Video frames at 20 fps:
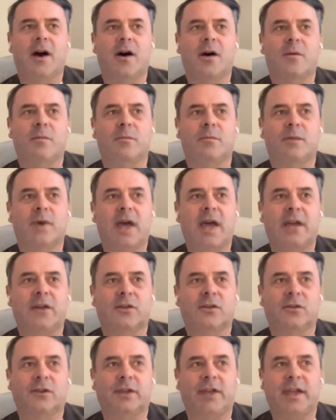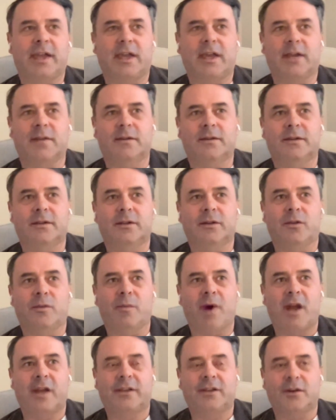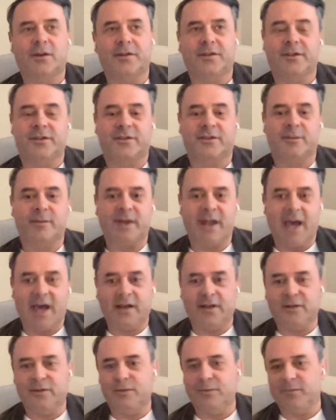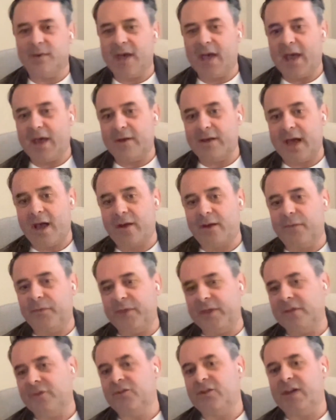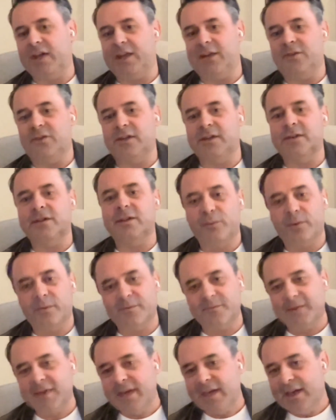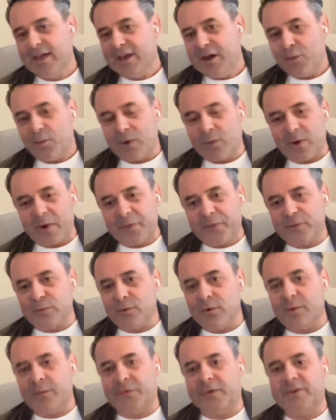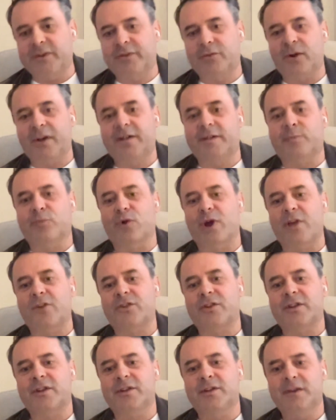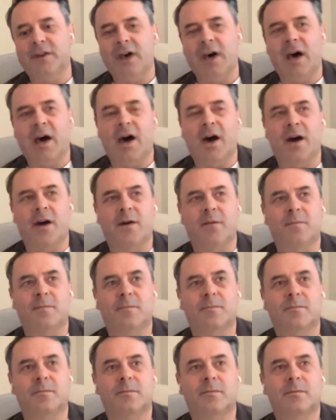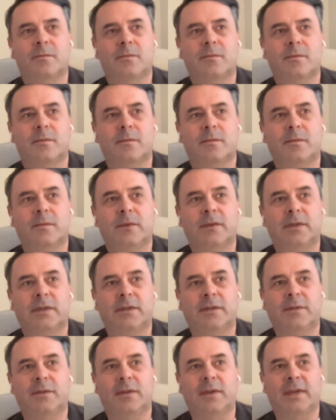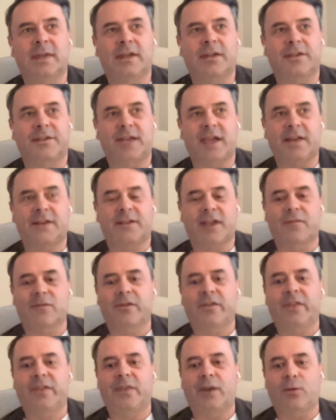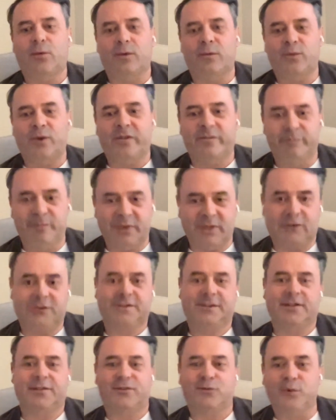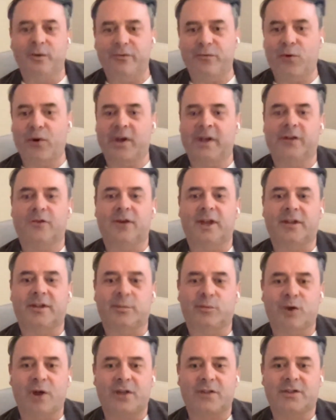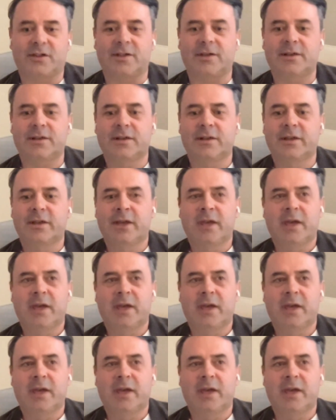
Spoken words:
And you're looking at, the monetary system, and how can things change? And so we went through it with the Great Depression. Um, in a sense, everything that we've built is to avoid a Great Depression.